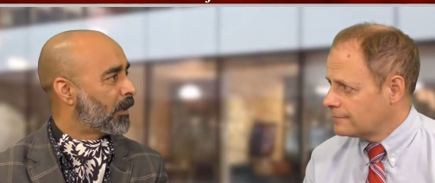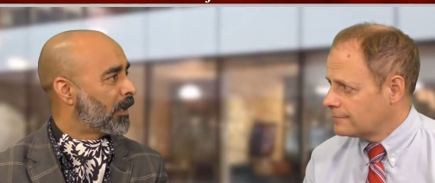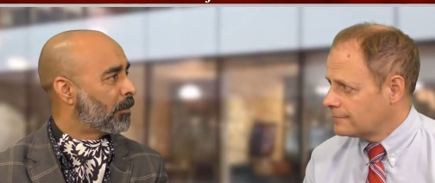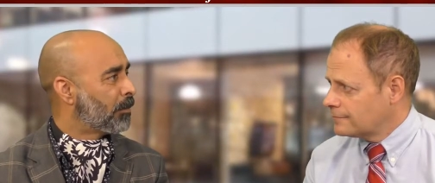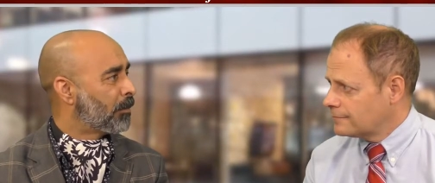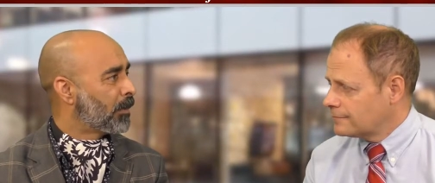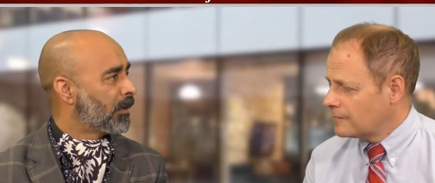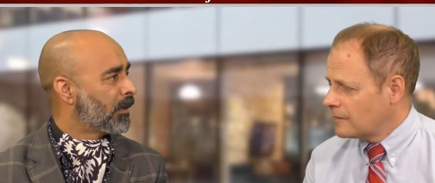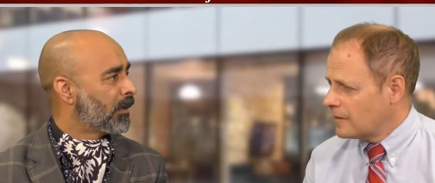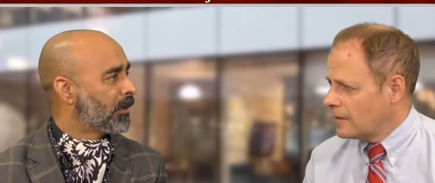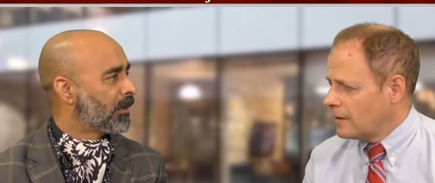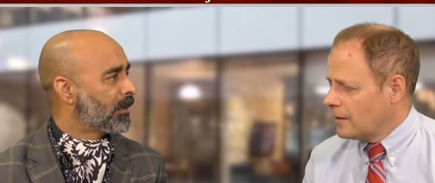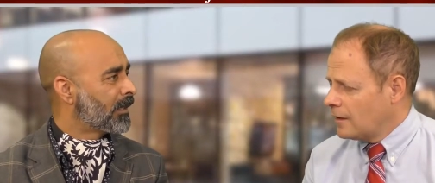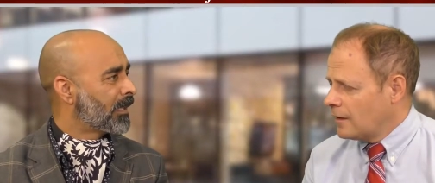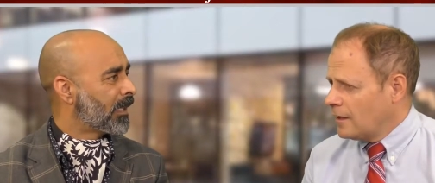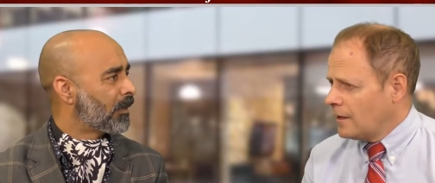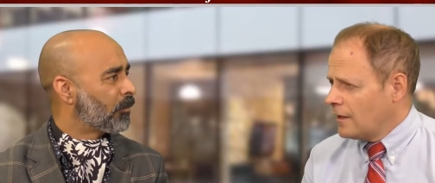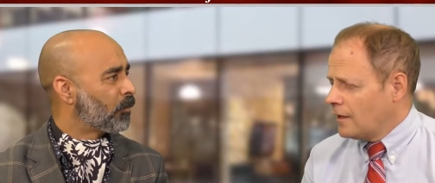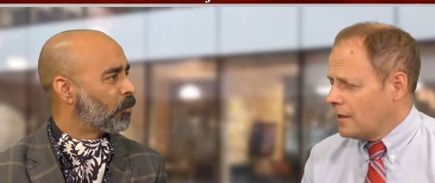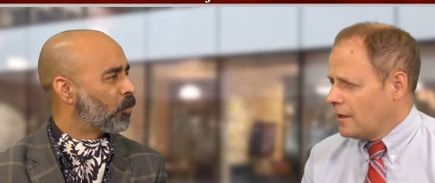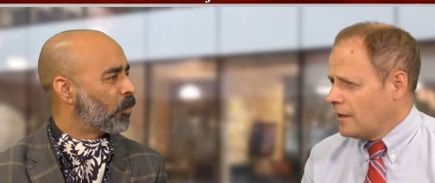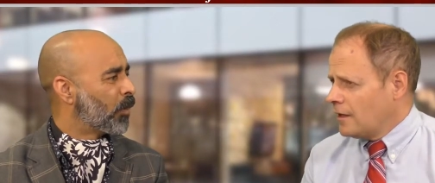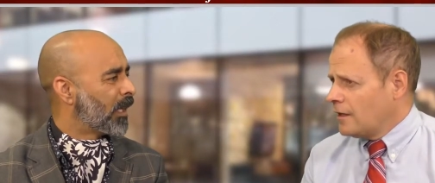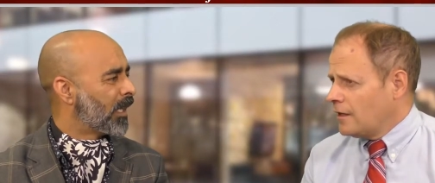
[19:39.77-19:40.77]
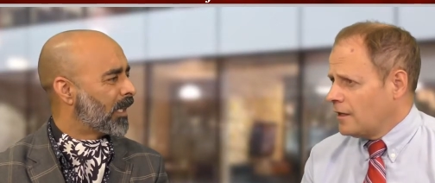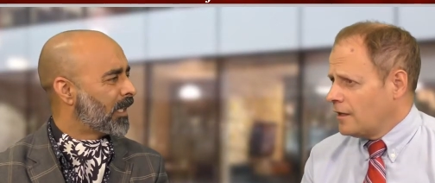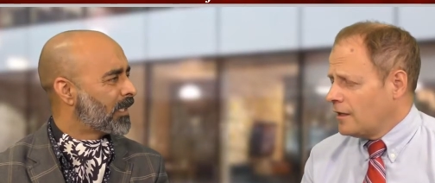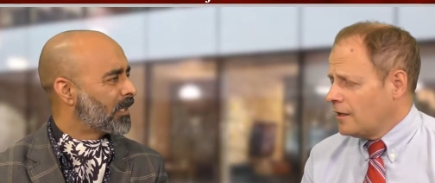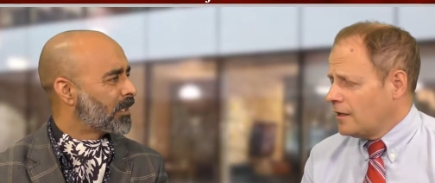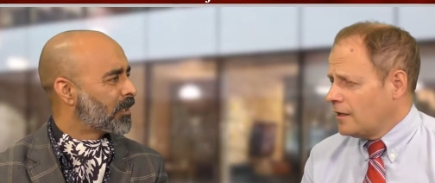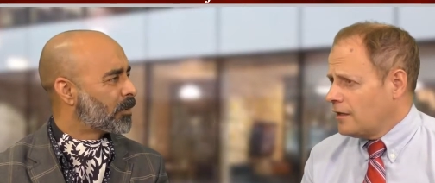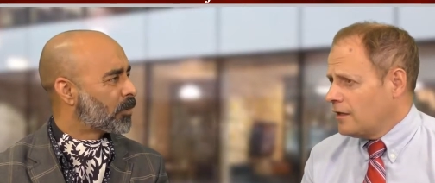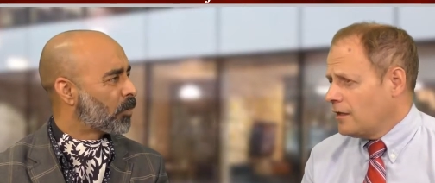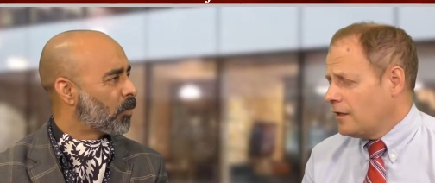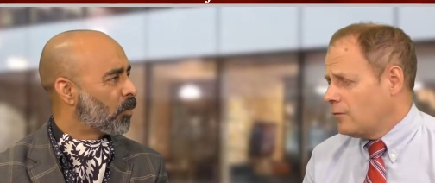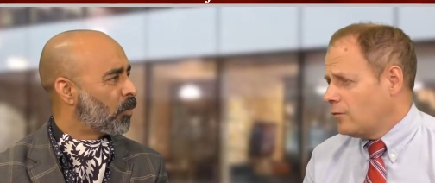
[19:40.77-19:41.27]
Speaker 1: people that why
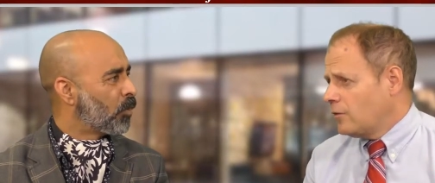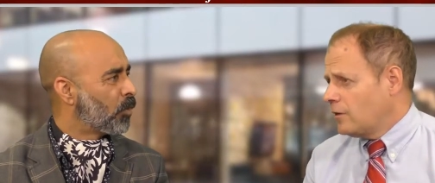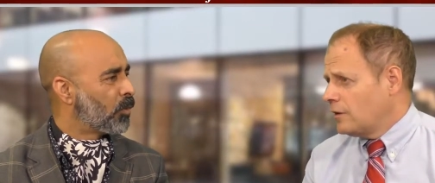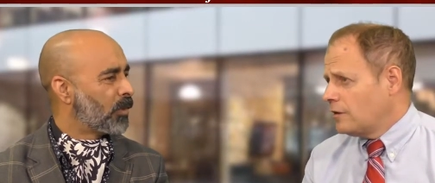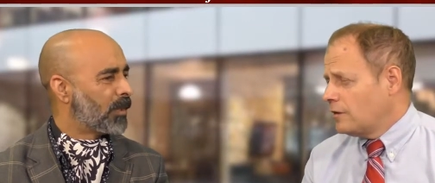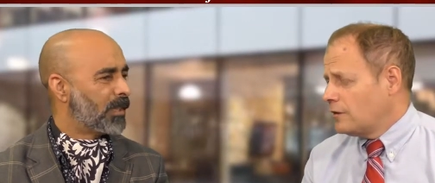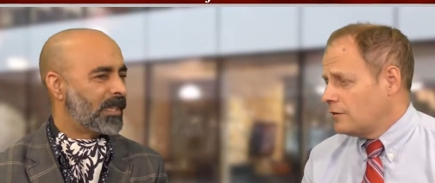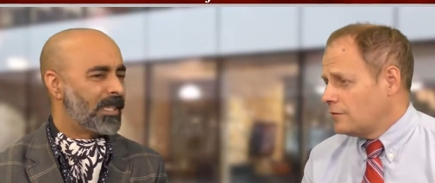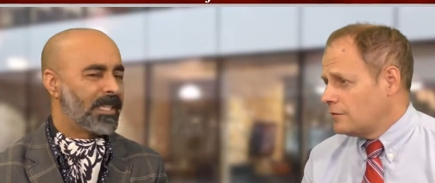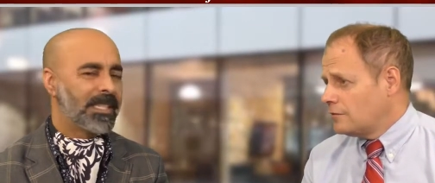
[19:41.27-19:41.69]
it's so well,